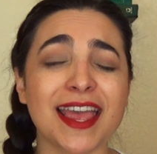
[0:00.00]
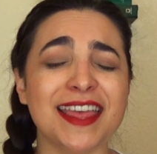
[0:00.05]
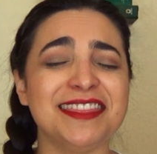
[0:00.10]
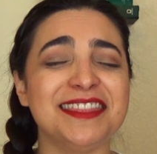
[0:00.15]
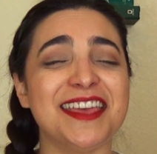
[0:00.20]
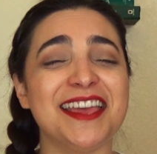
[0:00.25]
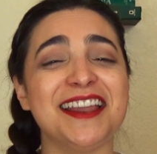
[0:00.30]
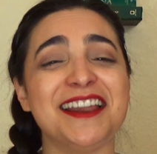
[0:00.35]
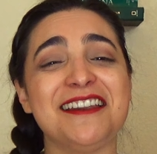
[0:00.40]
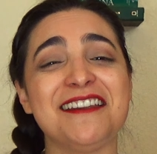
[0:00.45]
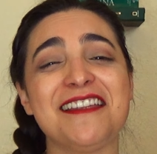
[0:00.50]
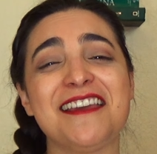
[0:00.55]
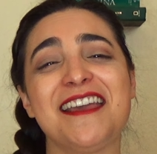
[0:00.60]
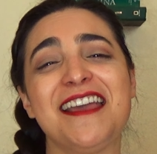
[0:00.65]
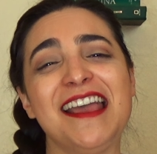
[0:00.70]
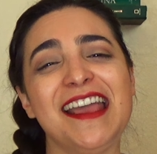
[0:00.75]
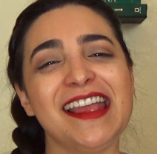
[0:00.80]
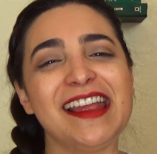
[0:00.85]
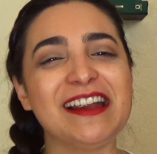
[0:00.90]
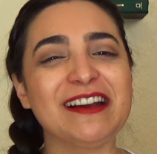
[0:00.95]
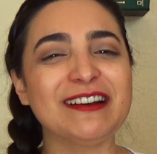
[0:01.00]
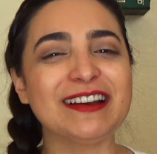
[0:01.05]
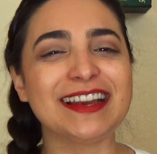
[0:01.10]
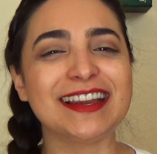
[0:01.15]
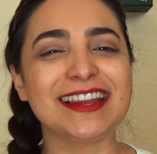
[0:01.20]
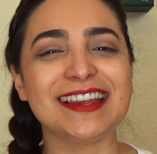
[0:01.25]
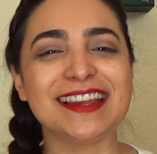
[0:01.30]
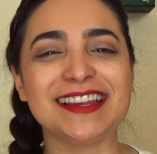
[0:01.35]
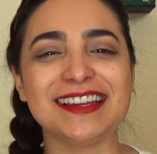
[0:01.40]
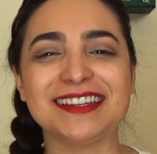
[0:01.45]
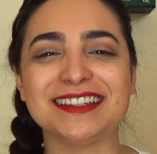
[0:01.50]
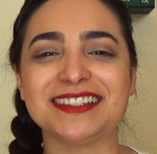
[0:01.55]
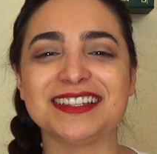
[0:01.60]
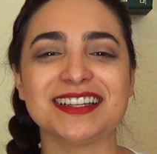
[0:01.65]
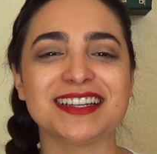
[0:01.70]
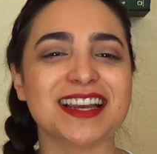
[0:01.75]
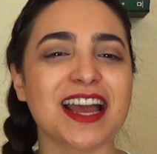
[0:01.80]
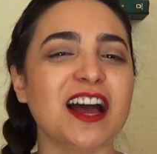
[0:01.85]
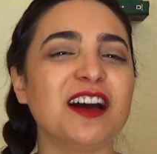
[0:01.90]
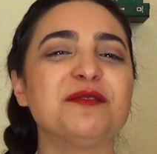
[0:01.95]
and then
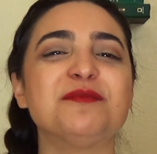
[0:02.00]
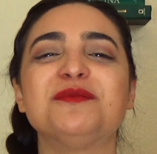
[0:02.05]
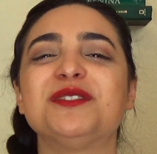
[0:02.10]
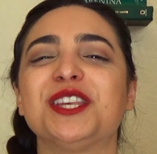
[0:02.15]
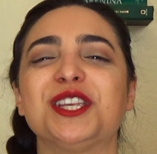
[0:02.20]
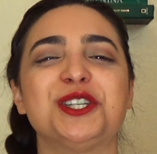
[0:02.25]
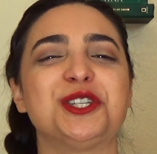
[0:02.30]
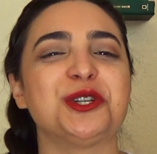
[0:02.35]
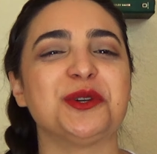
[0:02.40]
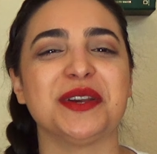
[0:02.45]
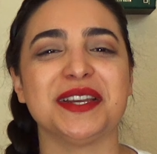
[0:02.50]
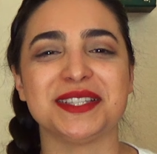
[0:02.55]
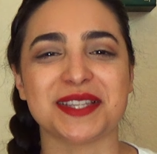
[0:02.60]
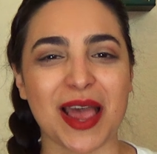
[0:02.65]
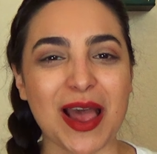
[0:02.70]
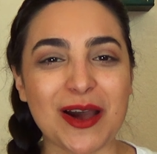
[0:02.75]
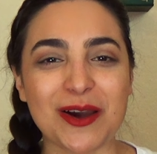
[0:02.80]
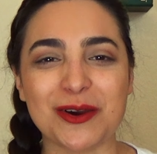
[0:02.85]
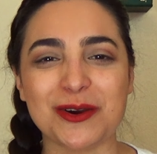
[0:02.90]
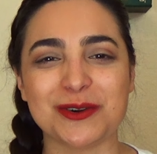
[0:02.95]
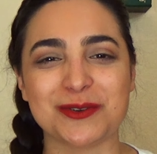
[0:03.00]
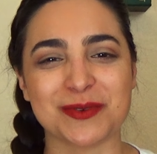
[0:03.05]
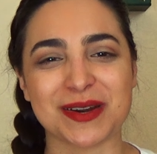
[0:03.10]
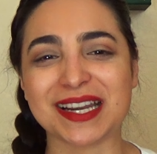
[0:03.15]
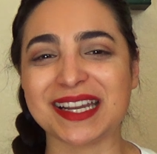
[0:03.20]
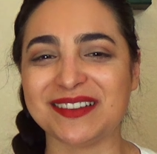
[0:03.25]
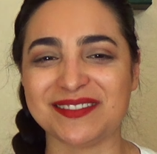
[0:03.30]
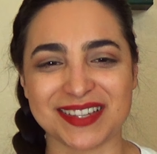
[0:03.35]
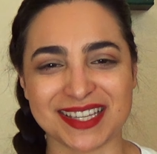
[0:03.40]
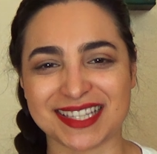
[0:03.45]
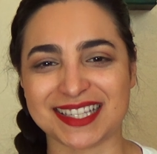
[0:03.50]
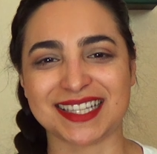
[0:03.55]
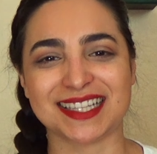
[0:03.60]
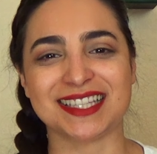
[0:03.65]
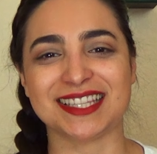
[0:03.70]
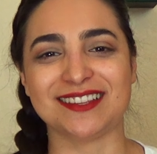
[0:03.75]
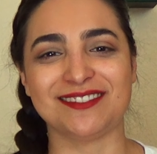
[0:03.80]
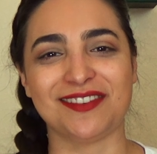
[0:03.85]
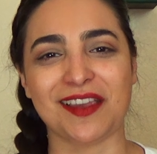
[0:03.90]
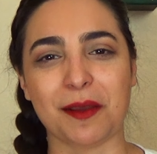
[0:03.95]
Harry comes into his own when he
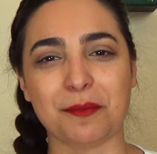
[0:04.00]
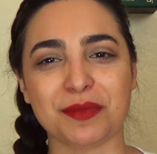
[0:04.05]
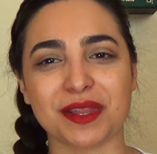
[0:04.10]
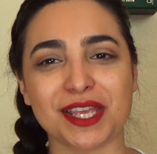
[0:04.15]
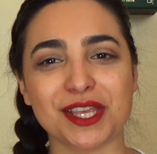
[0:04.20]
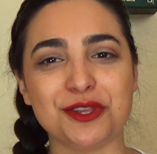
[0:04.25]
visits the family.